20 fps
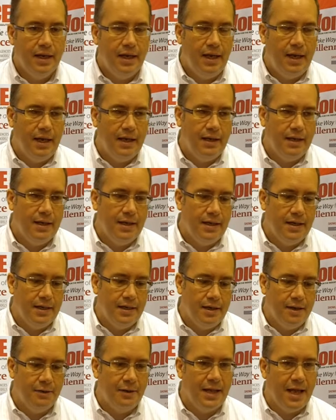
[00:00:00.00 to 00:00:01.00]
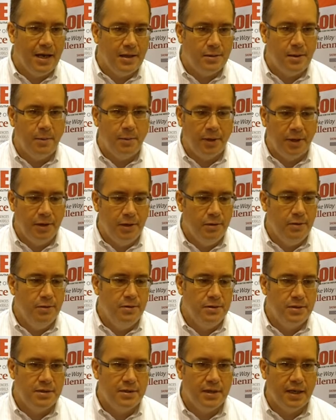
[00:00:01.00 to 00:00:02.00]
And you know, allows people to
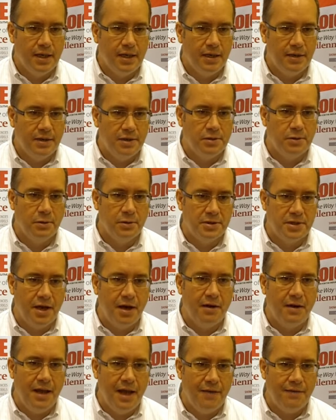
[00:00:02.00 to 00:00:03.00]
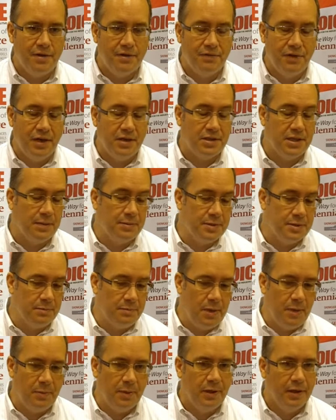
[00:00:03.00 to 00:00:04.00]
use the tools they already have at their fingertips,
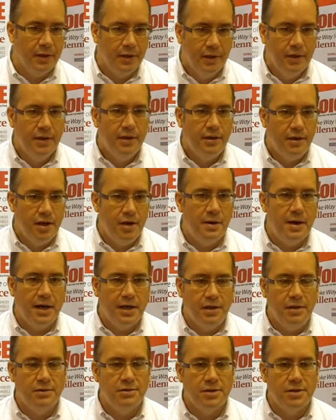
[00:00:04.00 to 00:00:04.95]
and people know how to